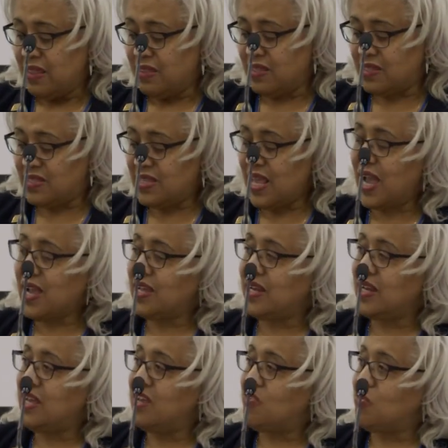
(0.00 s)
The
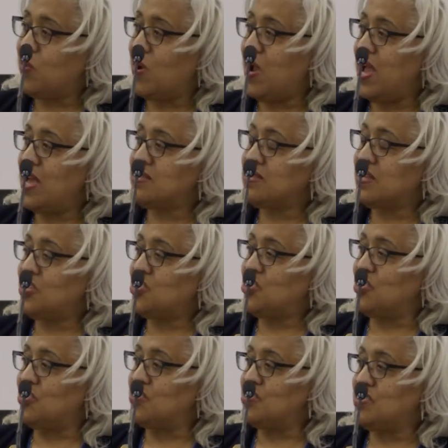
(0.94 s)
second is we're asking
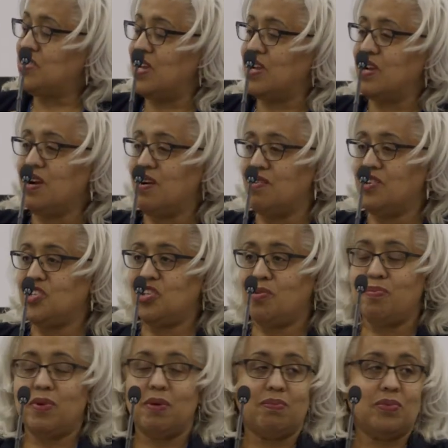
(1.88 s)
churches to encourage
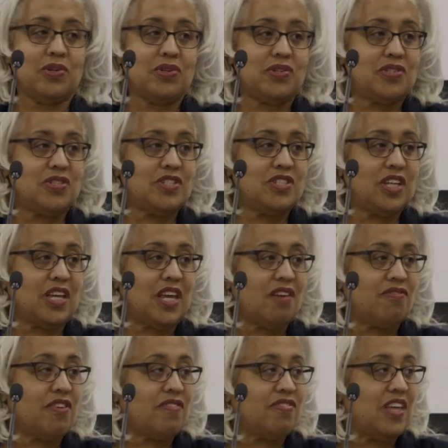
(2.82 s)
their members to
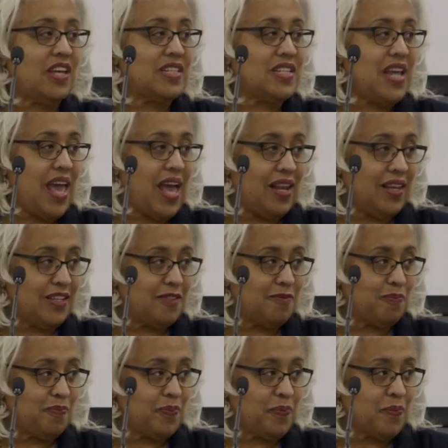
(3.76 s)
give of their talent.
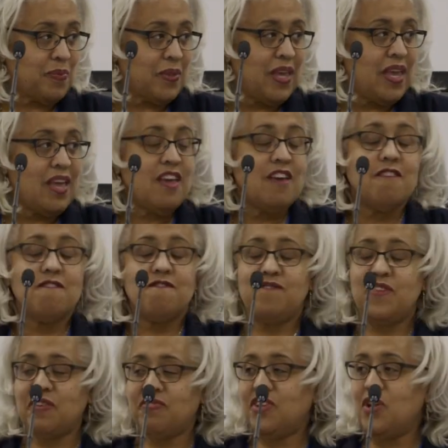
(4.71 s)

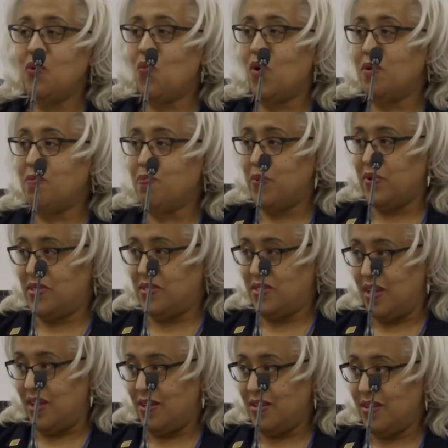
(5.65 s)

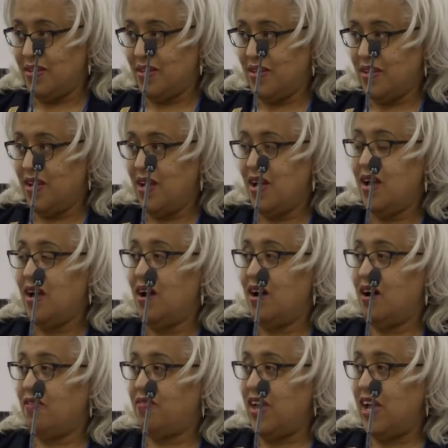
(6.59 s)
51%
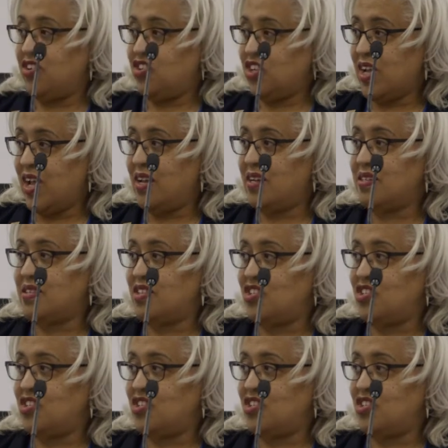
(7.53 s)
of educators